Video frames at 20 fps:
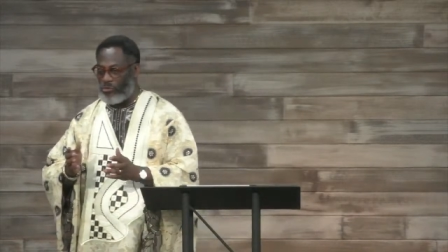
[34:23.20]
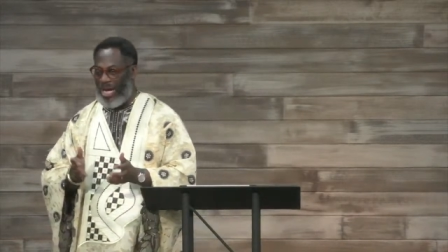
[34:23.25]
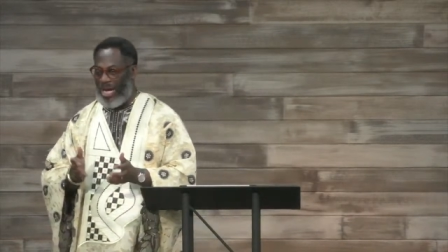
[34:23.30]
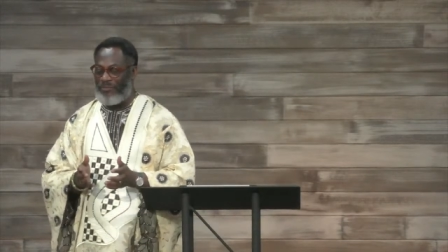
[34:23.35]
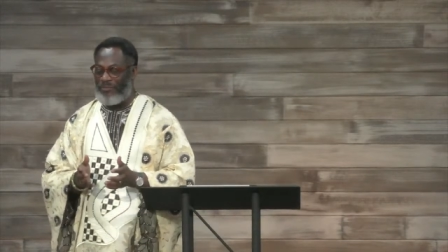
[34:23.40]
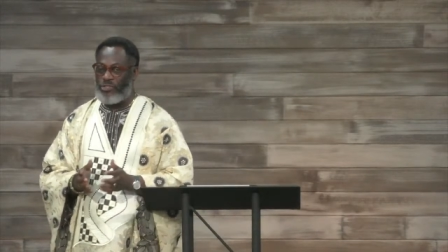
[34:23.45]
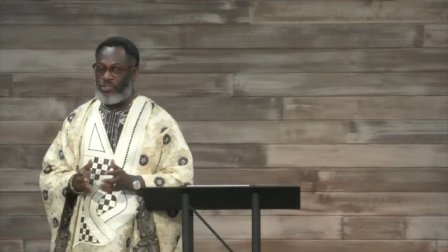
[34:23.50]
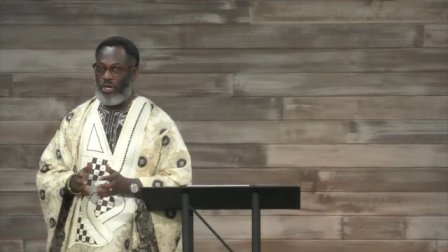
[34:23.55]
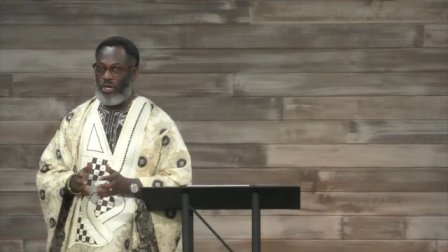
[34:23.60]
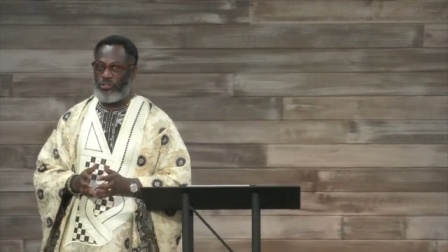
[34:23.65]

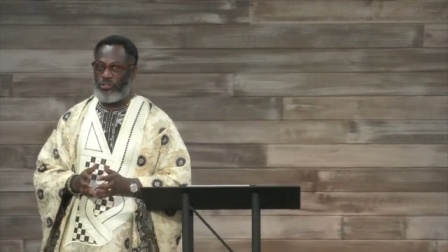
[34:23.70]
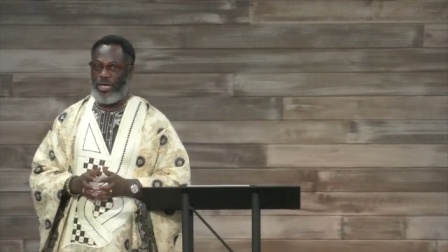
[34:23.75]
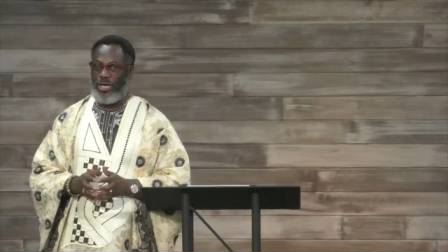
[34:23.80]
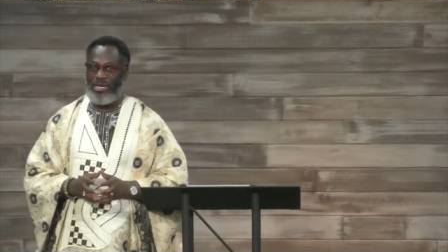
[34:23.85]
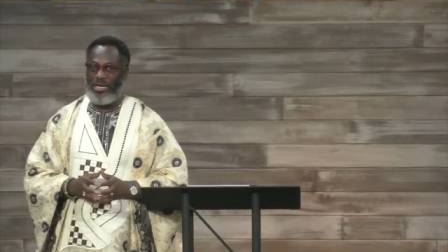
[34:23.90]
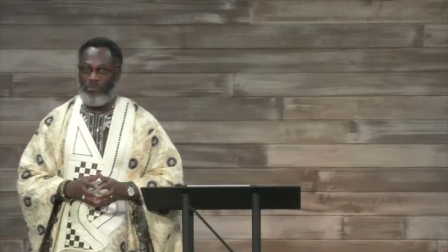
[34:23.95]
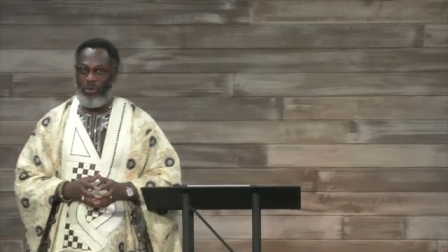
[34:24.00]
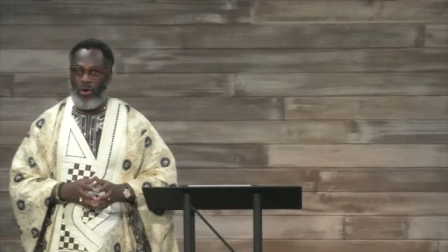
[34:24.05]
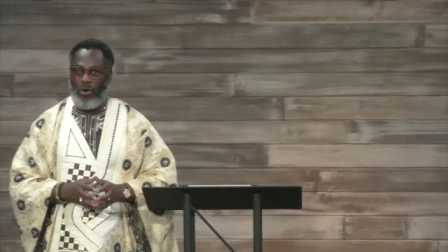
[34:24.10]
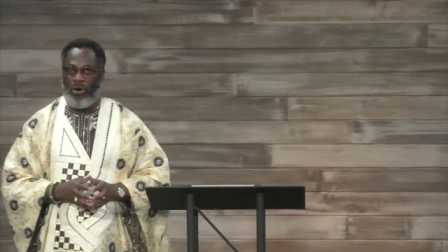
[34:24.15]
have church
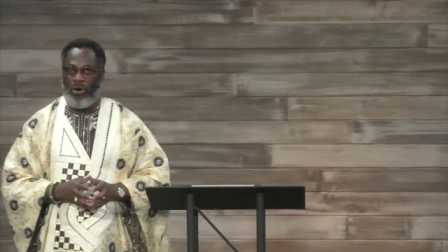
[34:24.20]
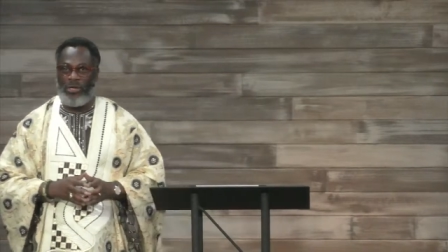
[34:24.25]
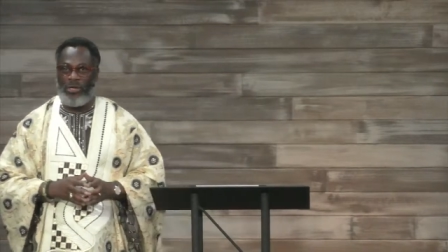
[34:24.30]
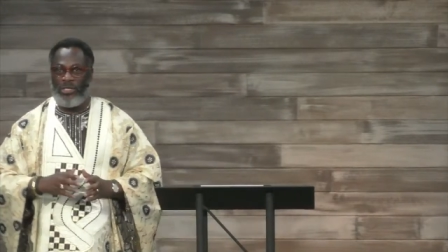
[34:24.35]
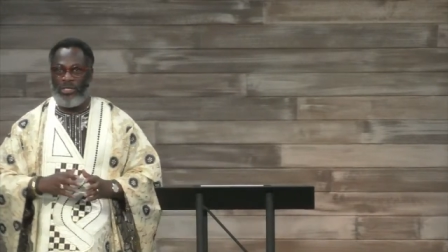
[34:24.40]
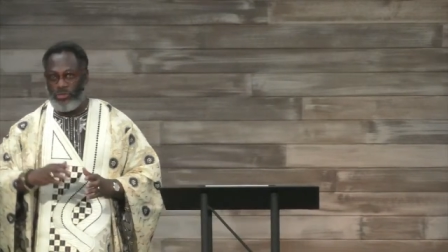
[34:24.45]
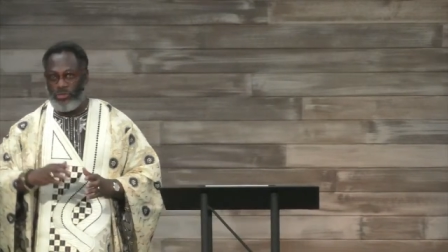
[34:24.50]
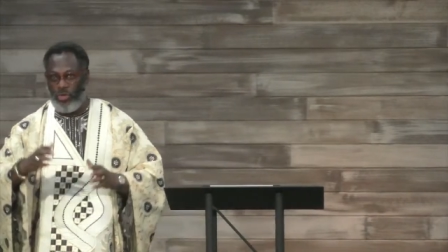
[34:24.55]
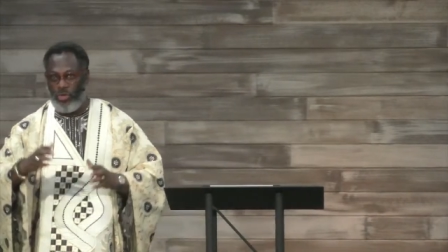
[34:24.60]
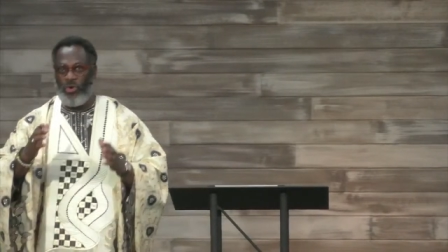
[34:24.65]
anymore,
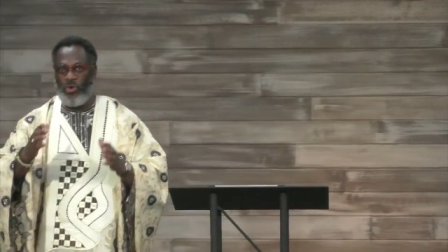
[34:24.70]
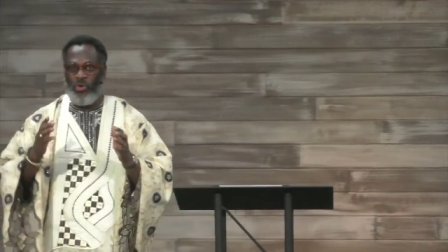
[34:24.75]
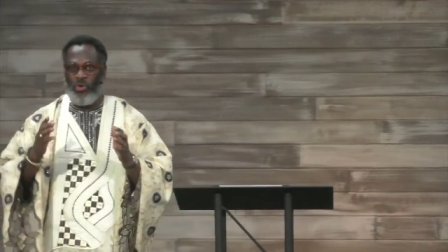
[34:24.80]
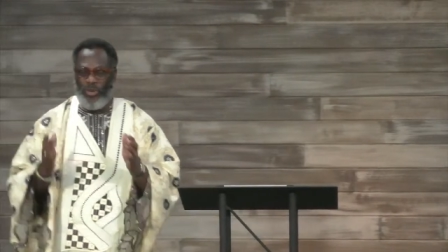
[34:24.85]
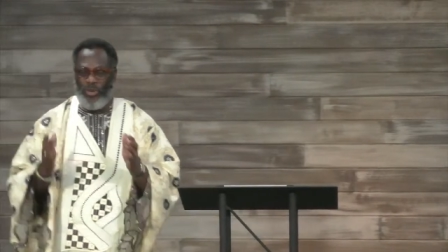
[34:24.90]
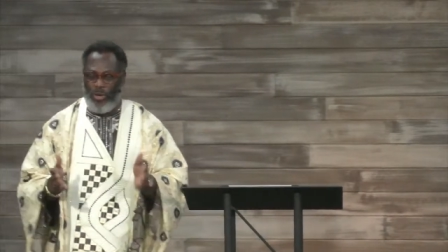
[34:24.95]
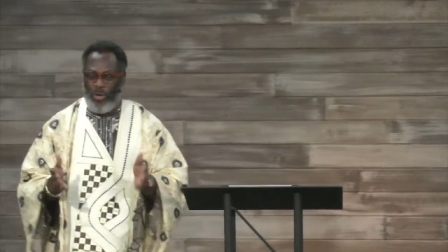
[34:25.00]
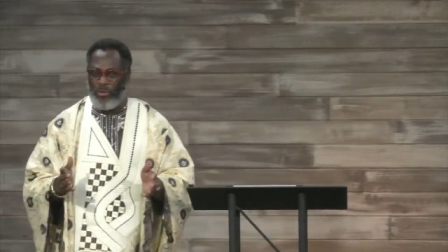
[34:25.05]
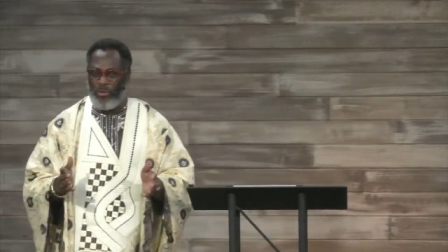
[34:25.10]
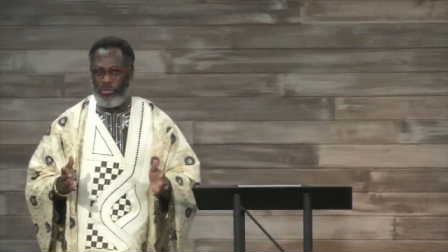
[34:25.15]
so
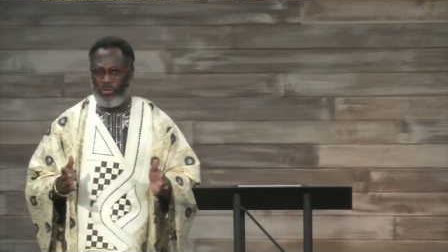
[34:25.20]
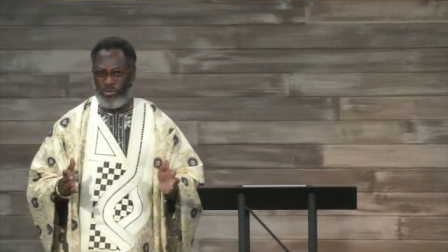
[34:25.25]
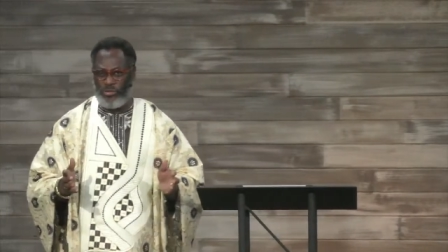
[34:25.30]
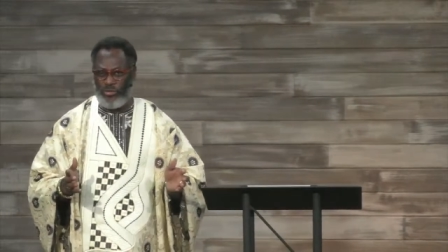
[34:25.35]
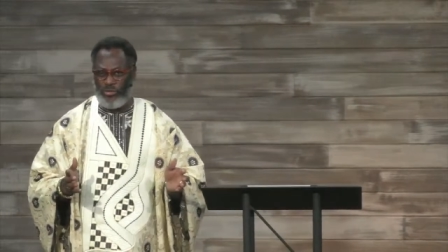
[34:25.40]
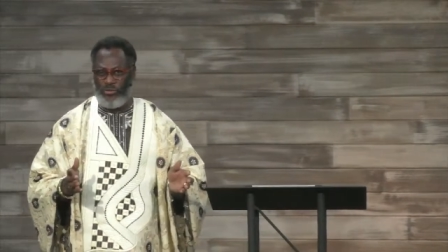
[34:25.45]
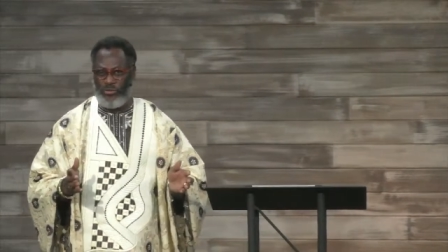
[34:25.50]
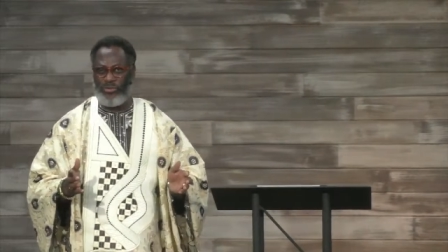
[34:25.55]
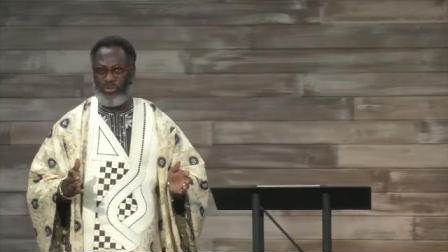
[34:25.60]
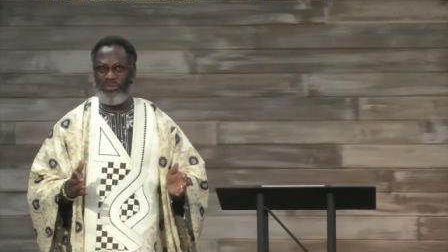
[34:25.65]
we're going to
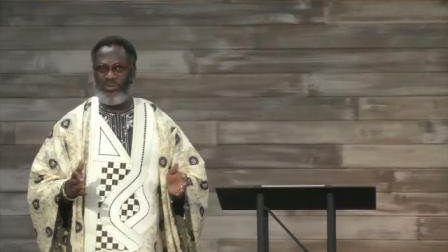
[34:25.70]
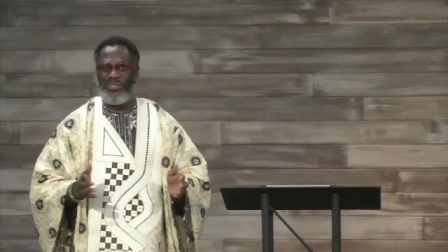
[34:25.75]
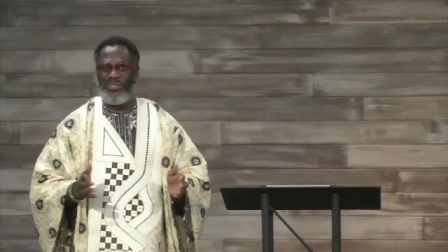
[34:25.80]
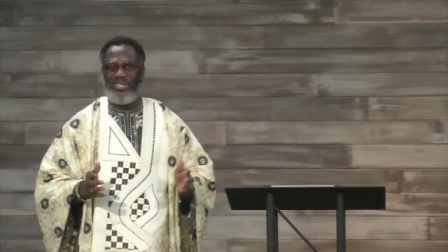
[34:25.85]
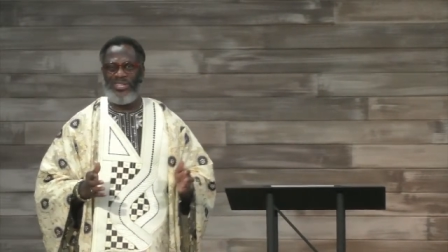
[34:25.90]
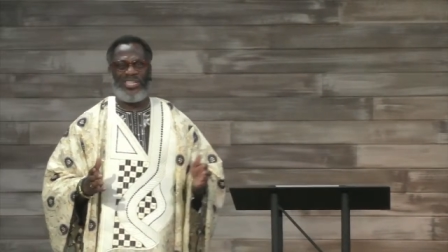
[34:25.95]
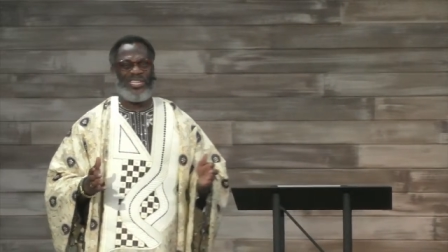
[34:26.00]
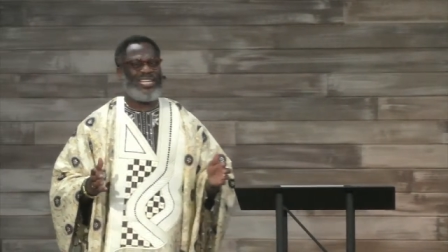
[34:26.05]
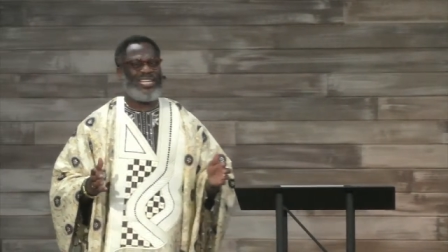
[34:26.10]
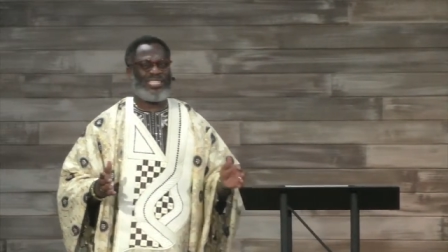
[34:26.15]
sue.
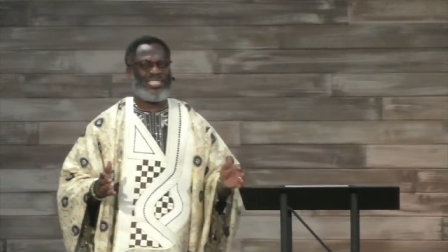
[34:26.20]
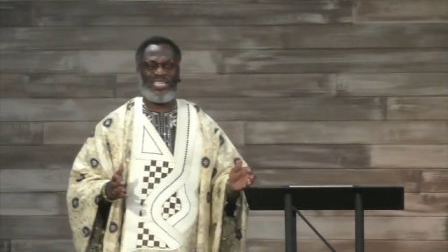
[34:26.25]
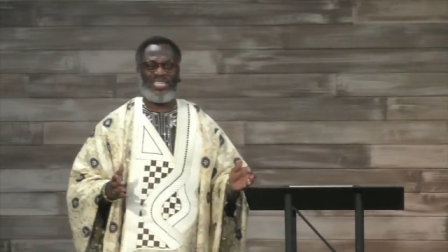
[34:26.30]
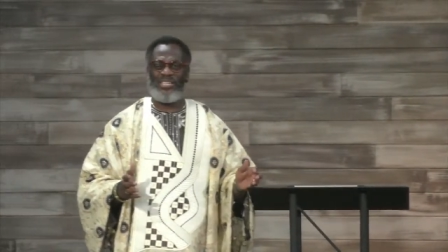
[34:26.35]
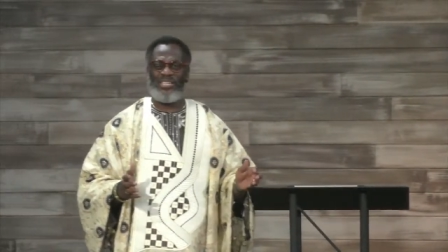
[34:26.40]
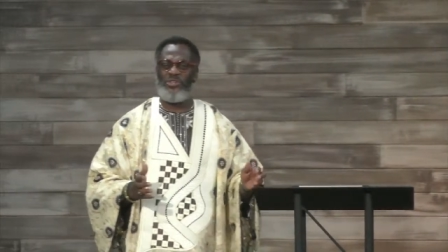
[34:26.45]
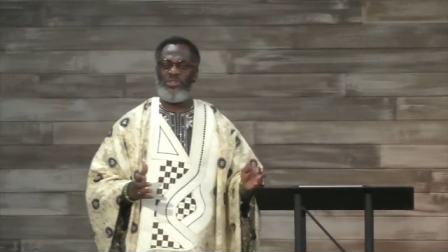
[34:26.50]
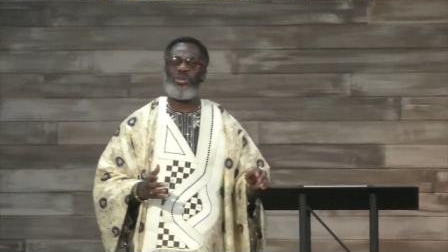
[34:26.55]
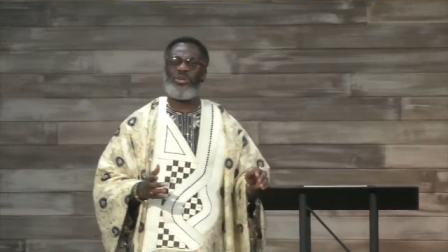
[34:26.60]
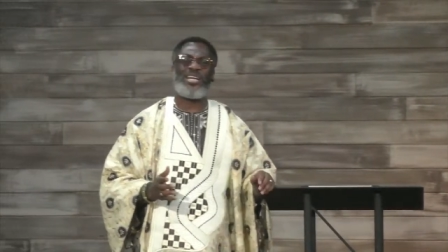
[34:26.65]

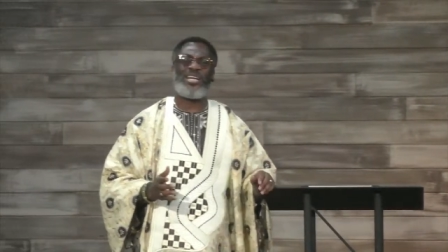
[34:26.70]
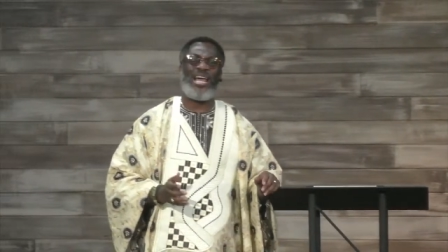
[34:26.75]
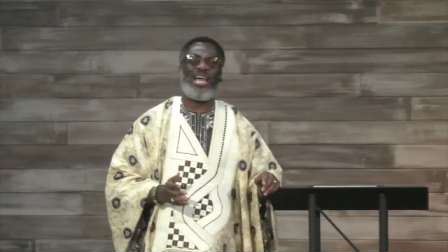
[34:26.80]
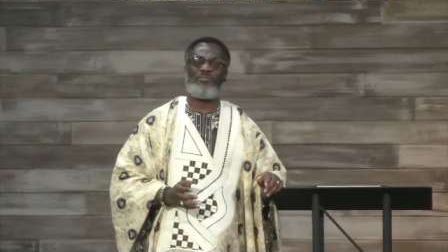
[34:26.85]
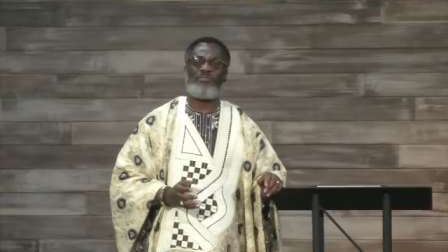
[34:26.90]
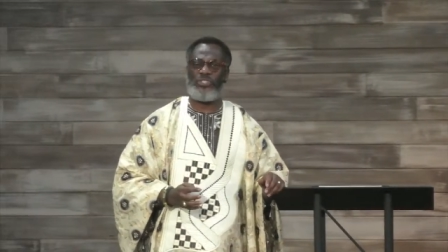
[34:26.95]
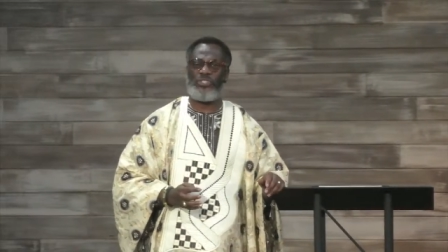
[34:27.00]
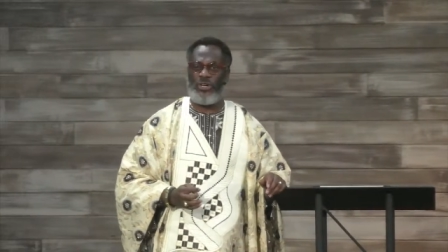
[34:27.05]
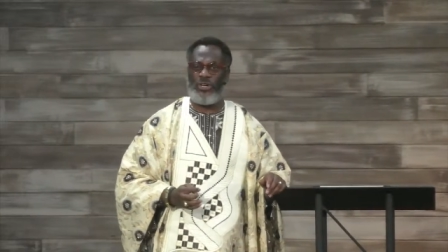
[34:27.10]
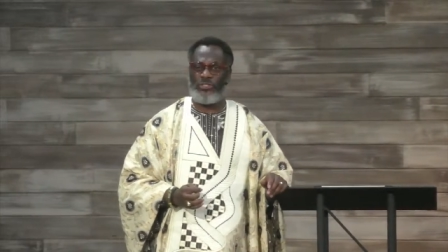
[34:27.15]
Listen, you can
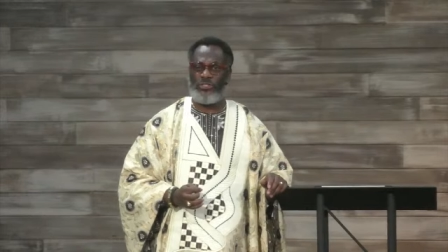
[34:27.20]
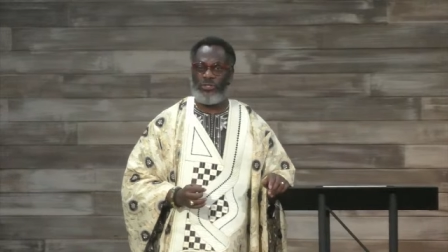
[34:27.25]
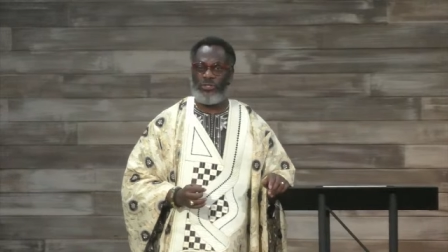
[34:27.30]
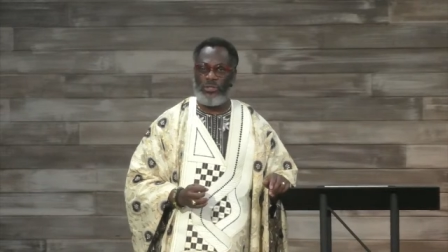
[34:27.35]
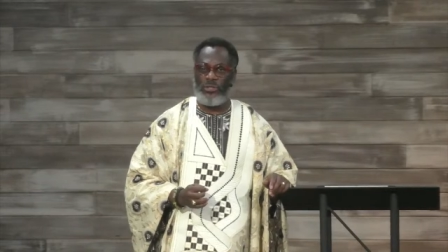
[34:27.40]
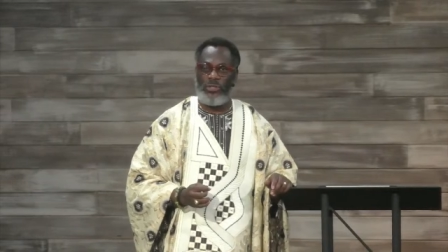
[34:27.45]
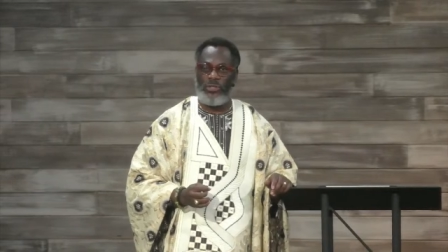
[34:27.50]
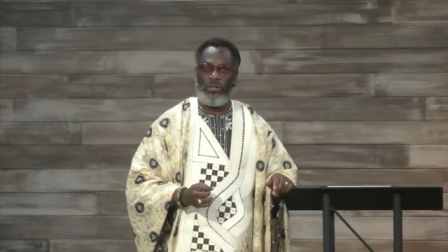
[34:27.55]
have church.